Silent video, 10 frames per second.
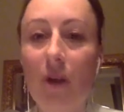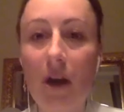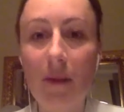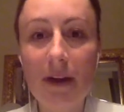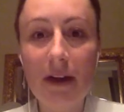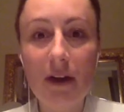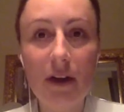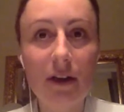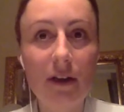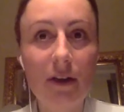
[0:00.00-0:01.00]

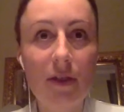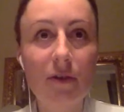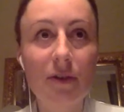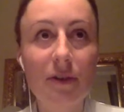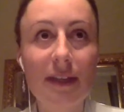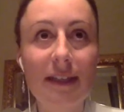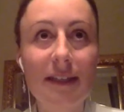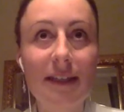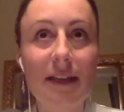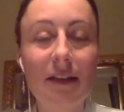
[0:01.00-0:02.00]
trauma are those
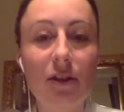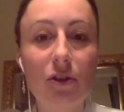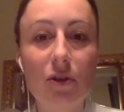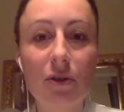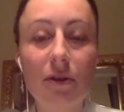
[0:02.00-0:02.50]
things that